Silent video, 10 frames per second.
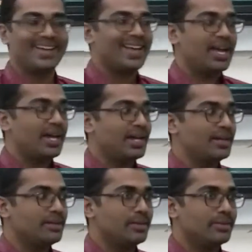
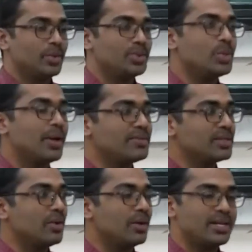and those who have
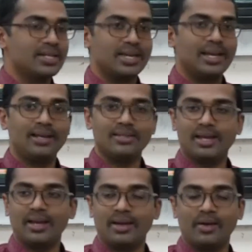gotten a skill
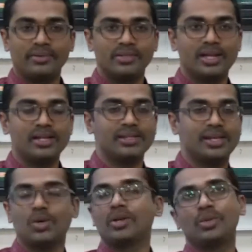
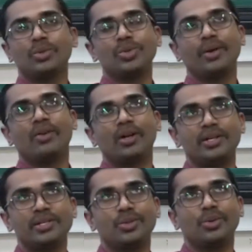set, or those who have
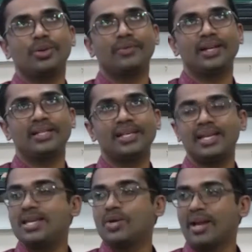gotten a score of, let's say,
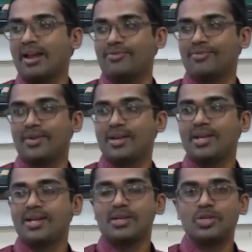E or F,
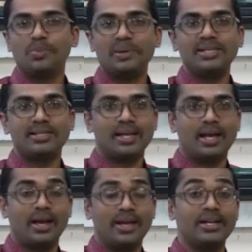you please,
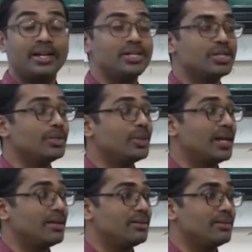in addition to
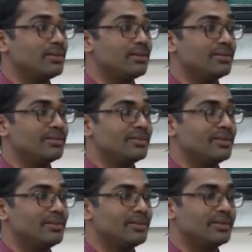that,
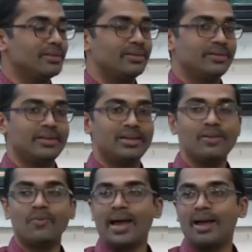
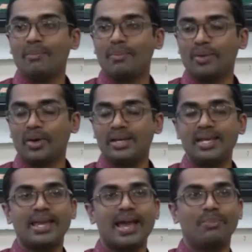revamp or
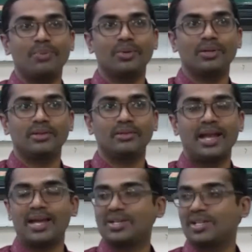recap your
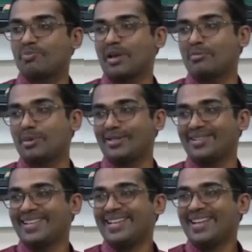dash experiment
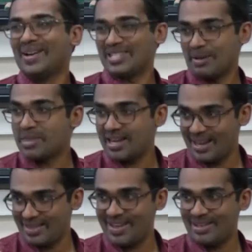or something
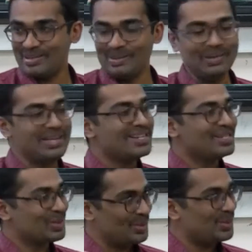like that, you know.
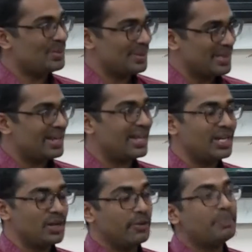So that
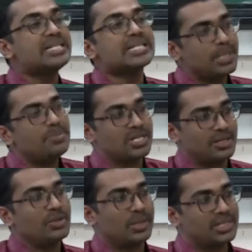kind of a
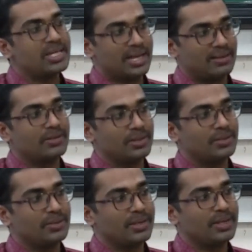prescription you are saying, you
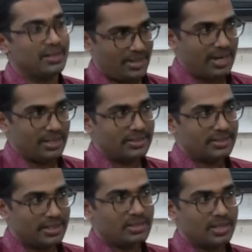know, right?
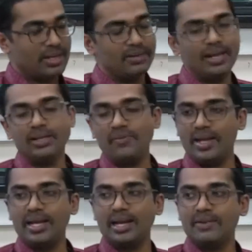That's a
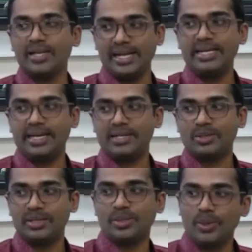very clever idea
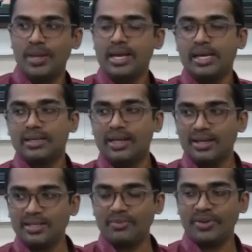actually. So there
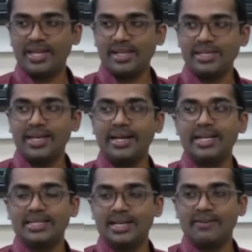are some fantastic
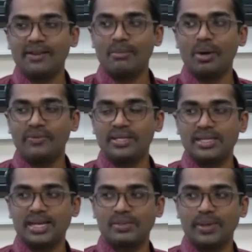ideas that have come off this
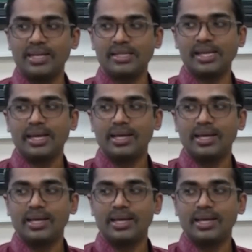class. One is,